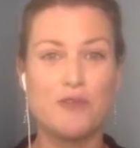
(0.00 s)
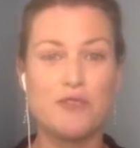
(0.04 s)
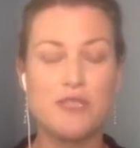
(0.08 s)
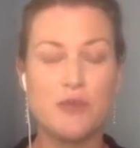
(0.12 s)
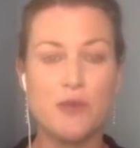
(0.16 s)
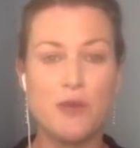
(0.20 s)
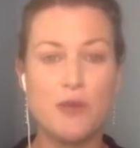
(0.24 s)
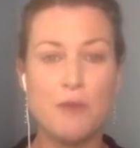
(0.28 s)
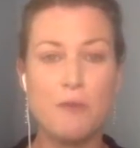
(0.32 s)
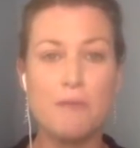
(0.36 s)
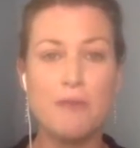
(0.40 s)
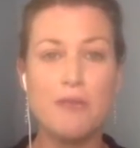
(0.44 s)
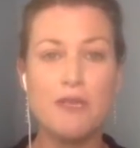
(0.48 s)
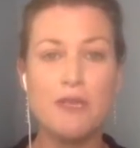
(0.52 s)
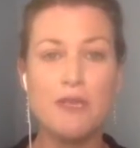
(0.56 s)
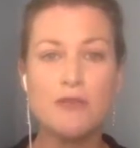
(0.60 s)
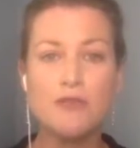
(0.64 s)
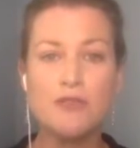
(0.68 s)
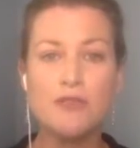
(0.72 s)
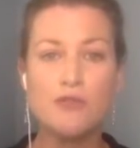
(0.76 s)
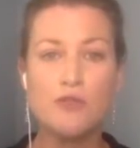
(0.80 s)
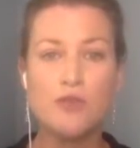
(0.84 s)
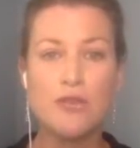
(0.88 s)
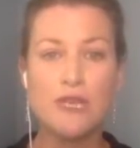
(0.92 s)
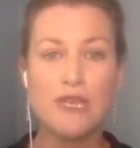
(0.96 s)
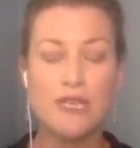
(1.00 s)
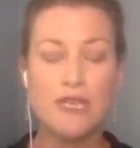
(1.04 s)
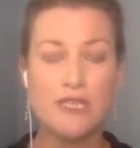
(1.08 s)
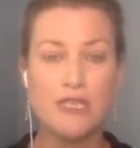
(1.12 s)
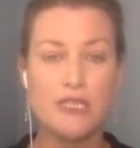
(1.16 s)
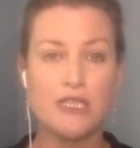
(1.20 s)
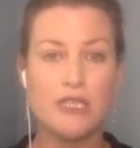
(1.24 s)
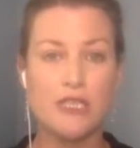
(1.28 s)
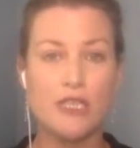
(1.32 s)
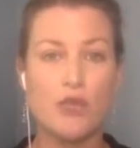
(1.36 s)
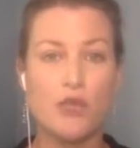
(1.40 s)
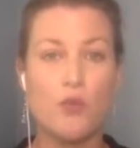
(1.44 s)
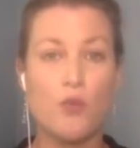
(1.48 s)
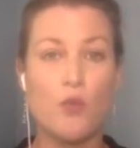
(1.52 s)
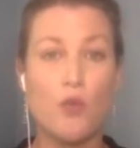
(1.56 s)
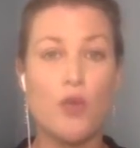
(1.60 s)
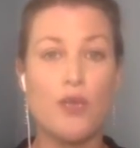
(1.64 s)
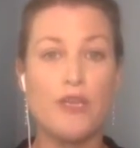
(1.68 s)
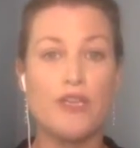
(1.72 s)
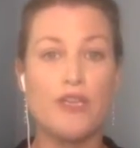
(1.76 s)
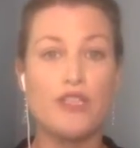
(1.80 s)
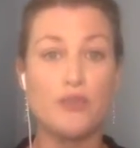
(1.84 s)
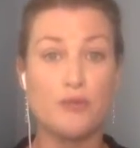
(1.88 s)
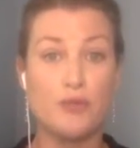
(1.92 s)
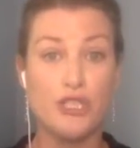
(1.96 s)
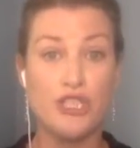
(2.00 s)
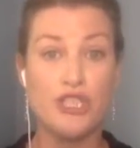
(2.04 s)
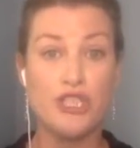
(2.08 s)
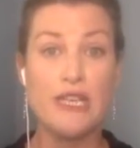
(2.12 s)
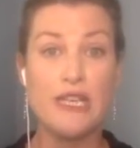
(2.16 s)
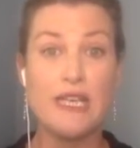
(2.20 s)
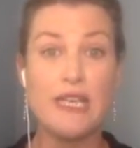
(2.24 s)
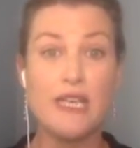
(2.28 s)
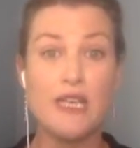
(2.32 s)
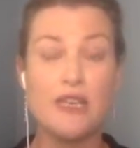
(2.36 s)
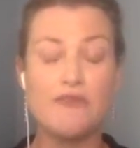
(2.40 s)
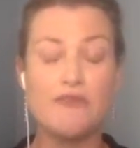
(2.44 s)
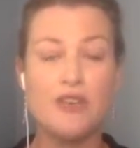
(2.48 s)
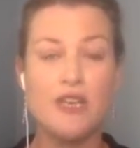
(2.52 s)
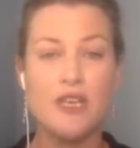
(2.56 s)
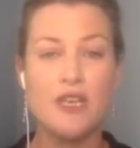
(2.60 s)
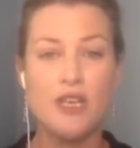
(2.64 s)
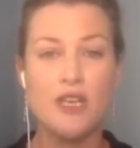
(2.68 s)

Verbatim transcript: So it builds what it is that you're wanting to achieve,